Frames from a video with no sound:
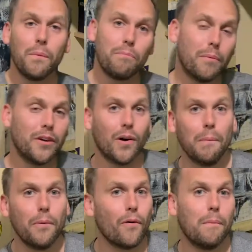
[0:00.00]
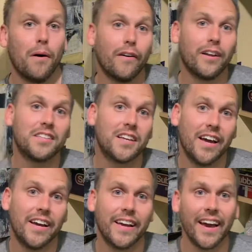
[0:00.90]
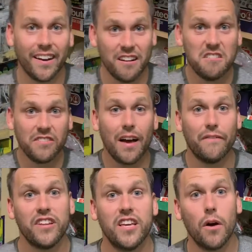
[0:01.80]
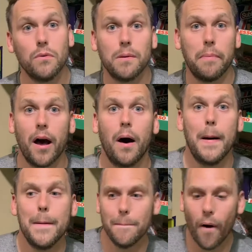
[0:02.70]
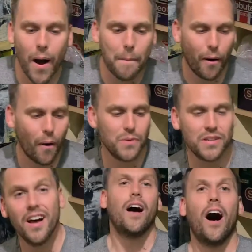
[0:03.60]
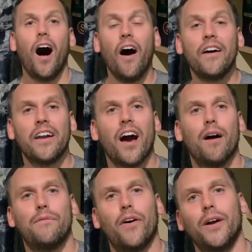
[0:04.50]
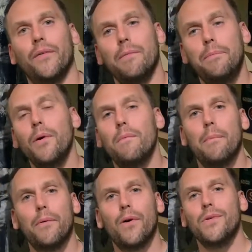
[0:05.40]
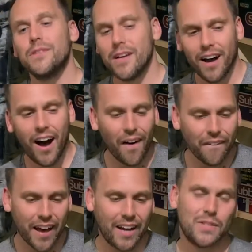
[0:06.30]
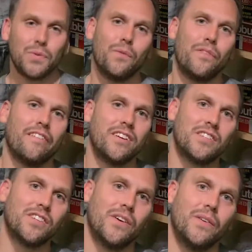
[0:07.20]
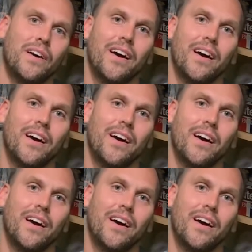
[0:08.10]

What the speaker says: Probably got boring, but I'm going to say it again. That video was about my balls. I'm going to go and find out where to put my balls. I'll catch you all very soon.